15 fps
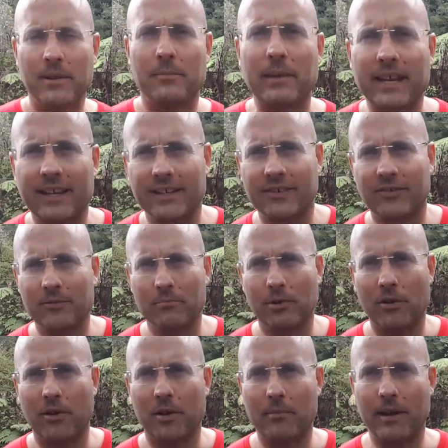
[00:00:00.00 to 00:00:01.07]
I'll make a different
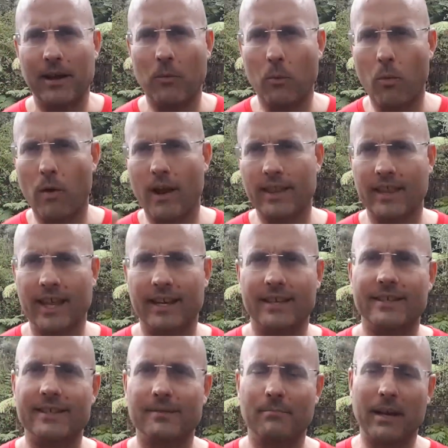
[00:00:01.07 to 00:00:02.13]
blog about why that
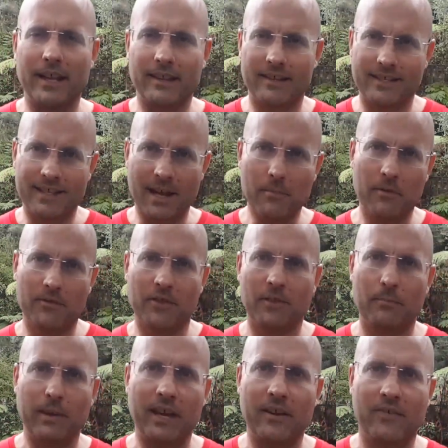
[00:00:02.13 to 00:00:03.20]
is, but some of the
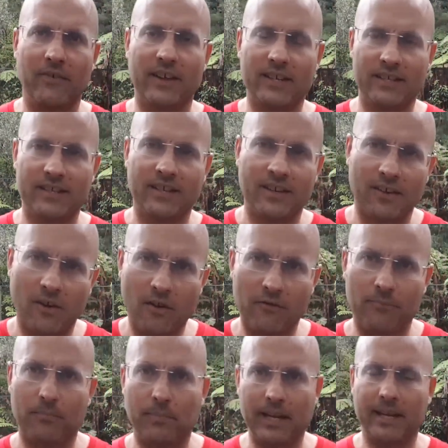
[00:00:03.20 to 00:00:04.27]
benefits of
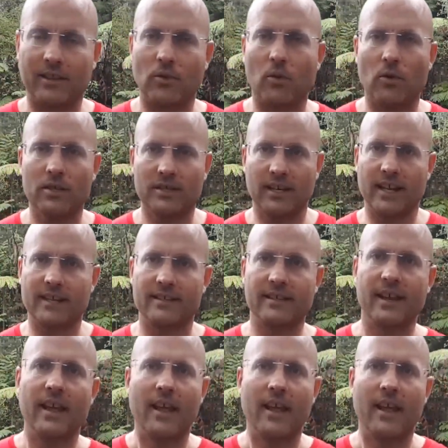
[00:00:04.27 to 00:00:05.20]
being in the horse stance